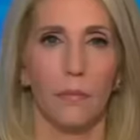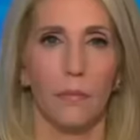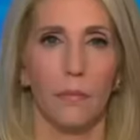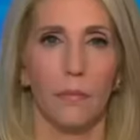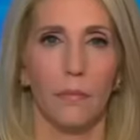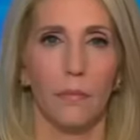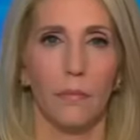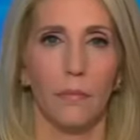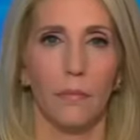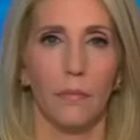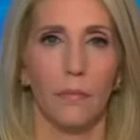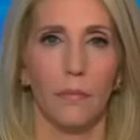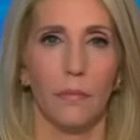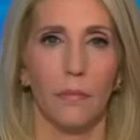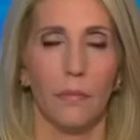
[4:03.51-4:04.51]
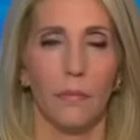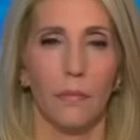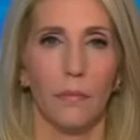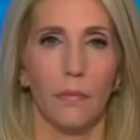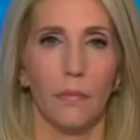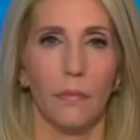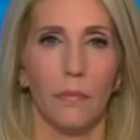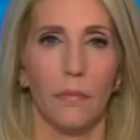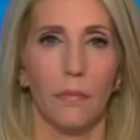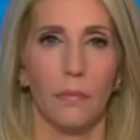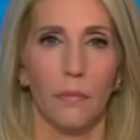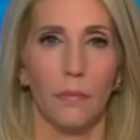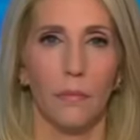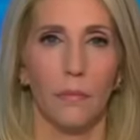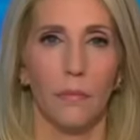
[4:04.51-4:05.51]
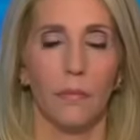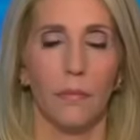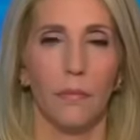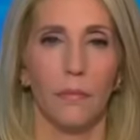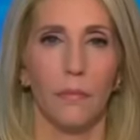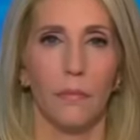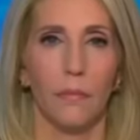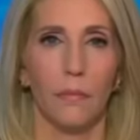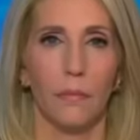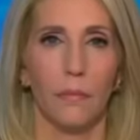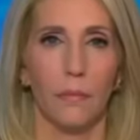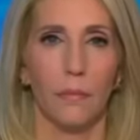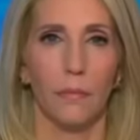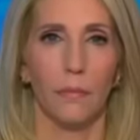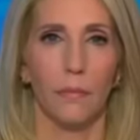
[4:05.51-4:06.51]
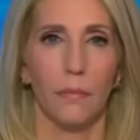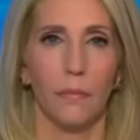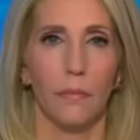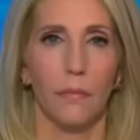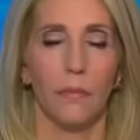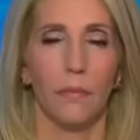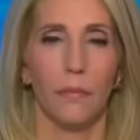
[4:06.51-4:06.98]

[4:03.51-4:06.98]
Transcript: This person isn't speaking.